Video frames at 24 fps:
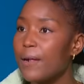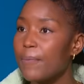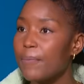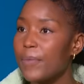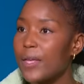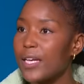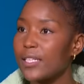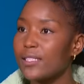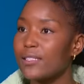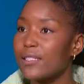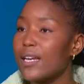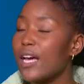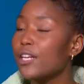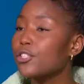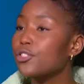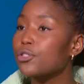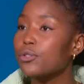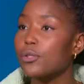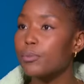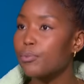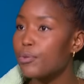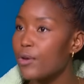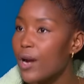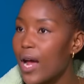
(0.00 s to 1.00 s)
It's
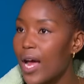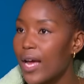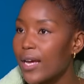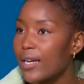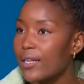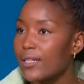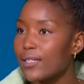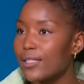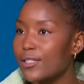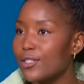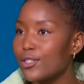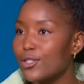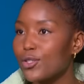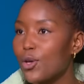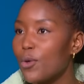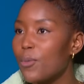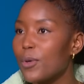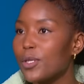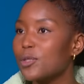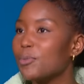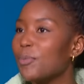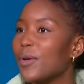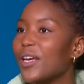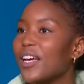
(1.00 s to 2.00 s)
national pride. It's so
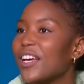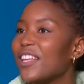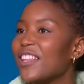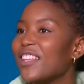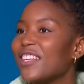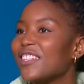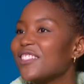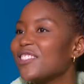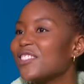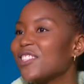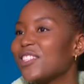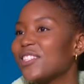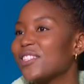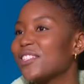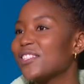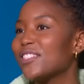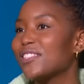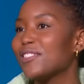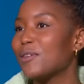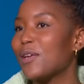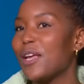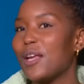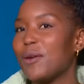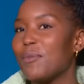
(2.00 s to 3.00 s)
much bigger than
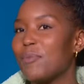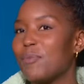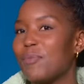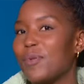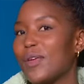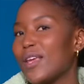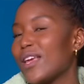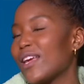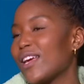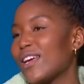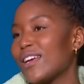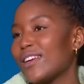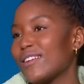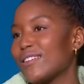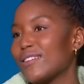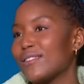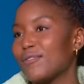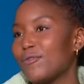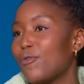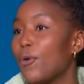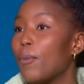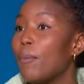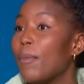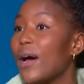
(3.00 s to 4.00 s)
just it being
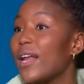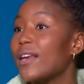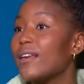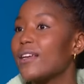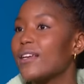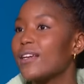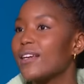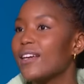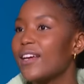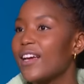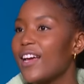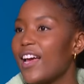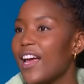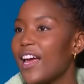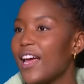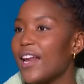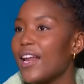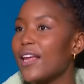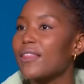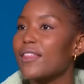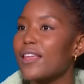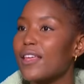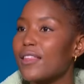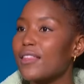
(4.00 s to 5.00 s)
for money. And I
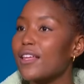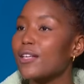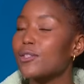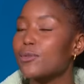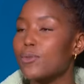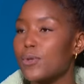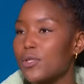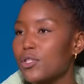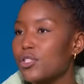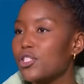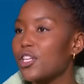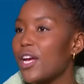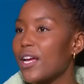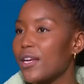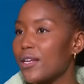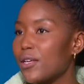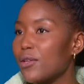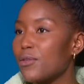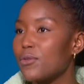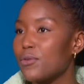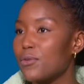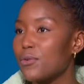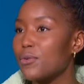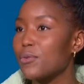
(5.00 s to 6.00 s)
think that's what's shining
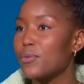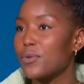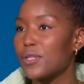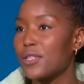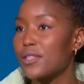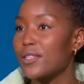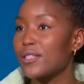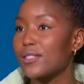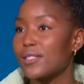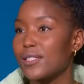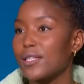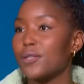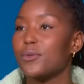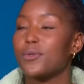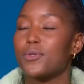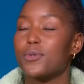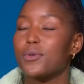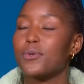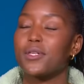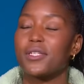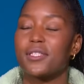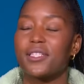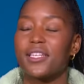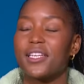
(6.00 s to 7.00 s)
through with this
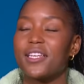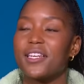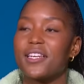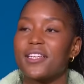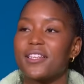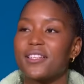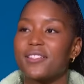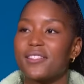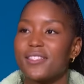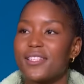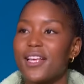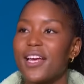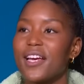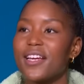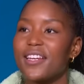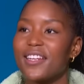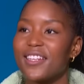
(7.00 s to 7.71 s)
Equatorial Guinean side.